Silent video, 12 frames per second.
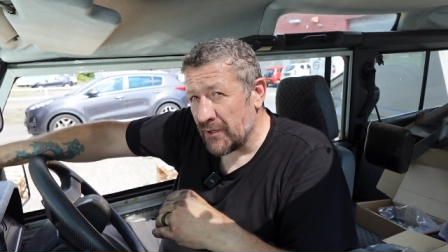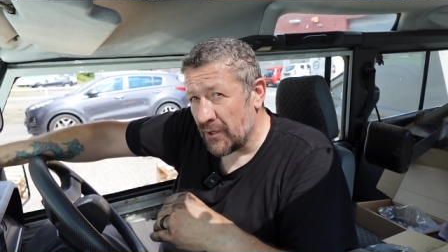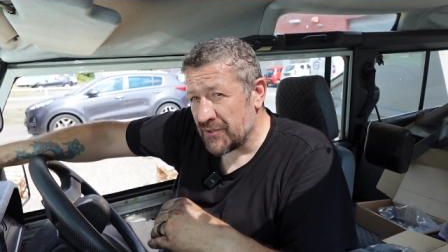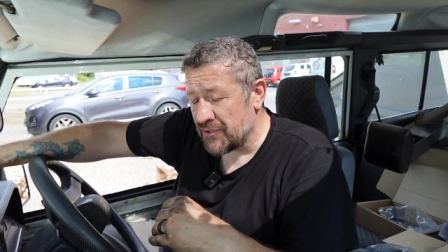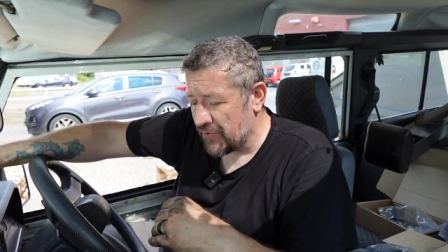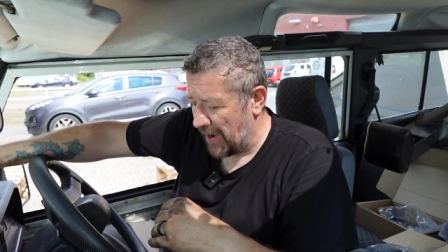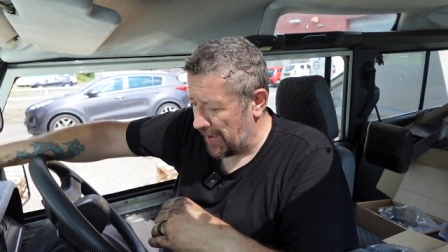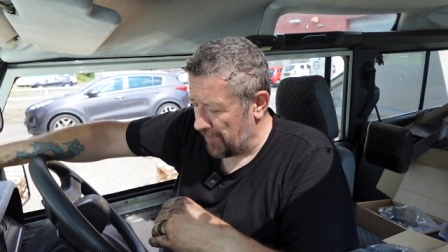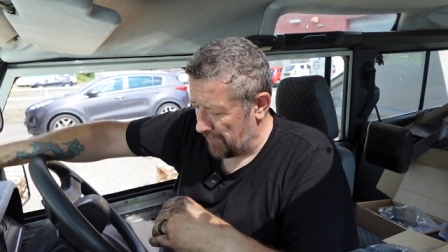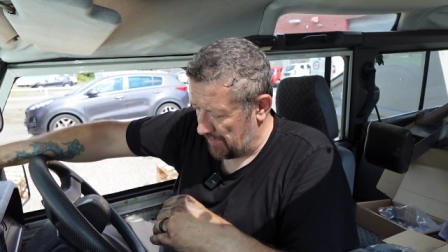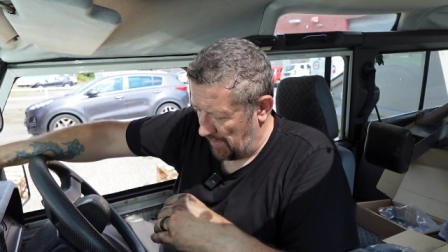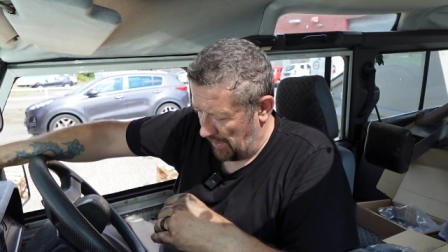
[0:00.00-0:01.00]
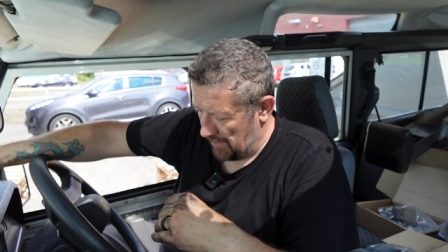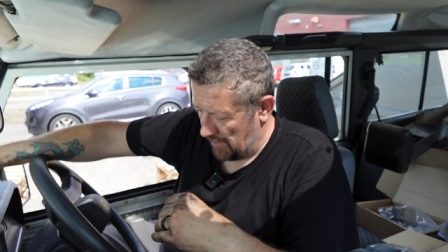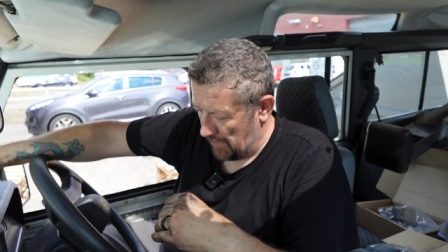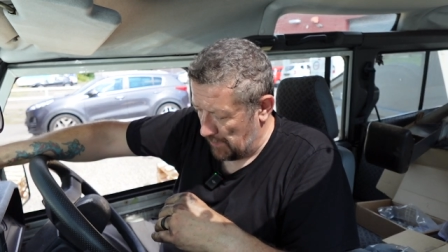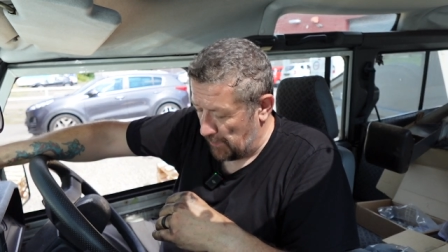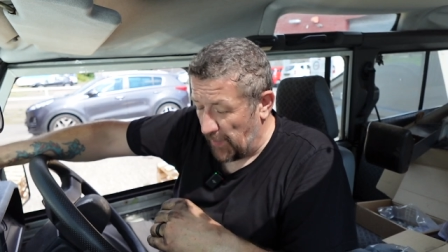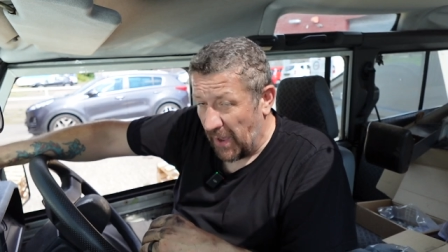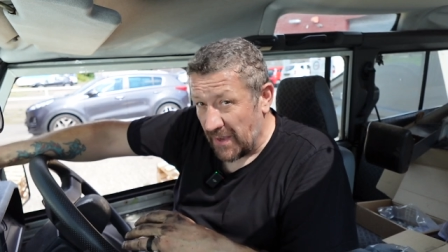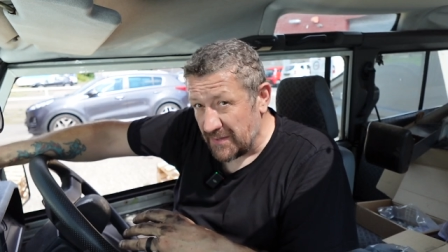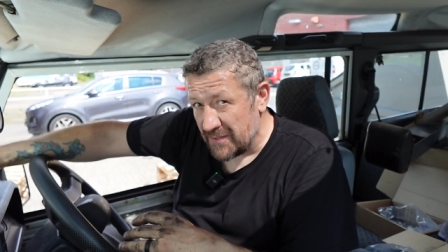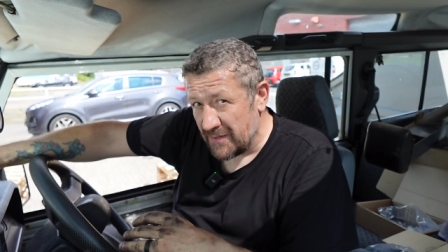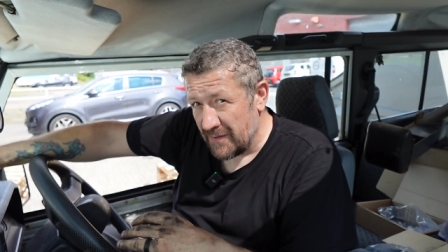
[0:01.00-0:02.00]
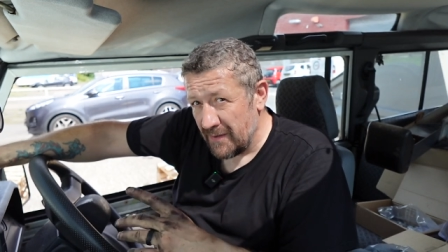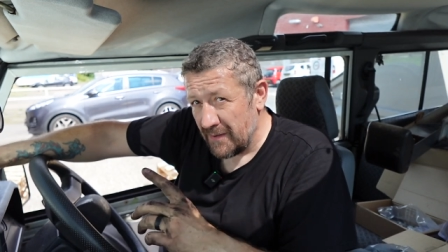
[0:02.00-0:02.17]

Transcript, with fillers: a lot of strength, um, but